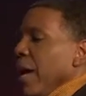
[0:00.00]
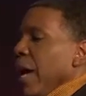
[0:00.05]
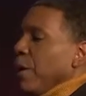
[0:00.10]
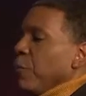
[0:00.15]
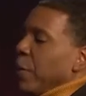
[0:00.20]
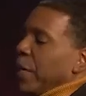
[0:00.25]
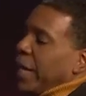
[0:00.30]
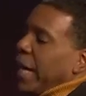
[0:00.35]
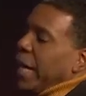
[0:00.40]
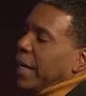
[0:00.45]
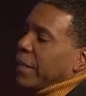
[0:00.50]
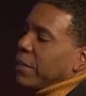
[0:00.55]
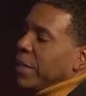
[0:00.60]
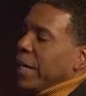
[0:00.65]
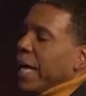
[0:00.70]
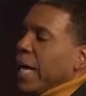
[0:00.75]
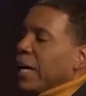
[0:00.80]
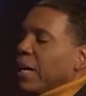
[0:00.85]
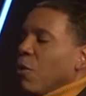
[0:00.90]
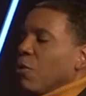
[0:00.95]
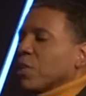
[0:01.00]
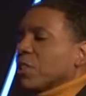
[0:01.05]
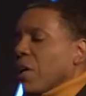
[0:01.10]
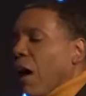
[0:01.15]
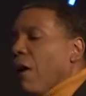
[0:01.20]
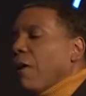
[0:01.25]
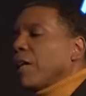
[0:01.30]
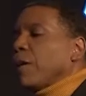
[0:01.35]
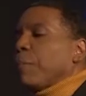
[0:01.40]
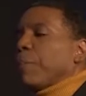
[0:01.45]
And you can't go
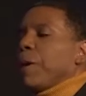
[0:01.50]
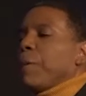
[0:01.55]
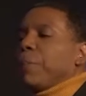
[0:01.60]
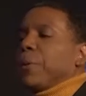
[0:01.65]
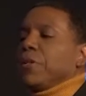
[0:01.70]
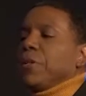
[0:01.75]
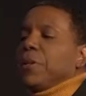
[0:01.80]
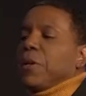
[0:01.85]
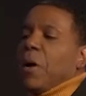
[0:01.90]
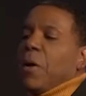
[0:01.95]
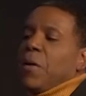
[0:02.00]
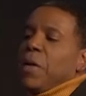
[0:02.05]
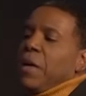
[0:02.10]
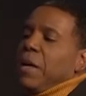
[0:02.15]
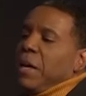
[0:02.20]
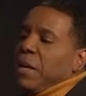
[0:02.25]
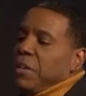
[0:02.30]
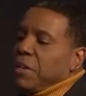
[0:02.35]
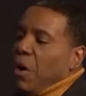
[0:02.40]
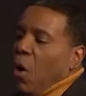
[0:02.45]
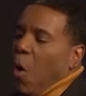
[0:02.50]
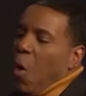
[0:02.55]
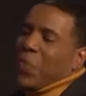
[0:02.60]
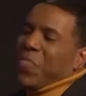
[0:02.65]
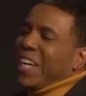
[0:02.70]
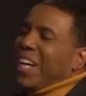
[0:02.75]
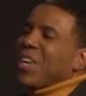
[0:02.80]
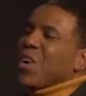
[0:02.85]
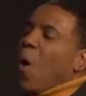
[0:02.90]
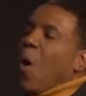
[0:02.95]
talking to people, the
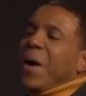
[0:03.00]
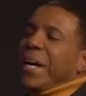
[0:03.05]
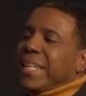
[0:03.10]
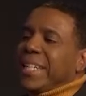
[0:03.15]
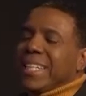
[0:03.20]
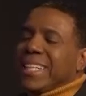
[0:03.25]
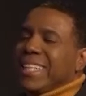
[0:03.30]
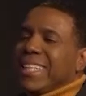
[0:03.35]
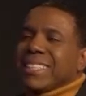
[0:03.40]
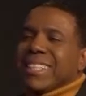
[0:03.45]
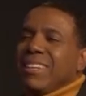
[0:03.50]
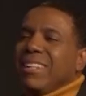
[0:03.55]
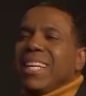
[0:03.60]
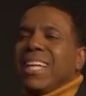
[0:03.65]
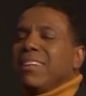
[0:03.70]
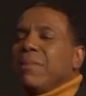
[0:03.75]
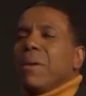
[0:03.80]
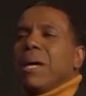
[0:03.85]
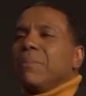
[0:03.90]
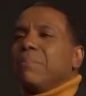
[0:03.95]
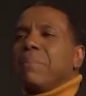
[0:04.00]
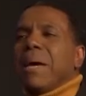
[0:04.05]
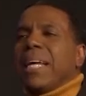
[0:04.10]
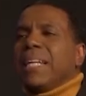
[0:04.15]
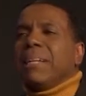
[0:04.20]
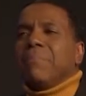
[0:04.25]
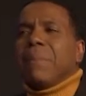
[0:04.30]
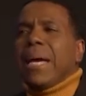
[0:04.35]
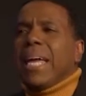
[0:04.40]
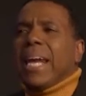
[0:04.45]
anointing is. And
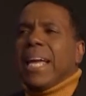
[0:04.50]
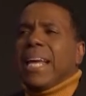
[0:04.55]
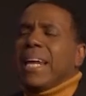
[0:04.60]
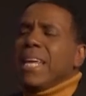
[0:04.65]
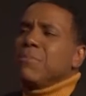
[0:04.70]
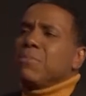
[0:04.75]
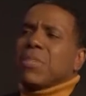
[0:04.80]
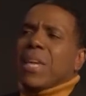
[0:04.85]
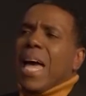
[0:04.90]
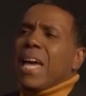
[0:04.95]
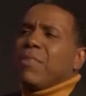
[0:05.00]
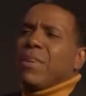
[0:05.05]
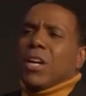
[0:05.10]
man ain't even saved.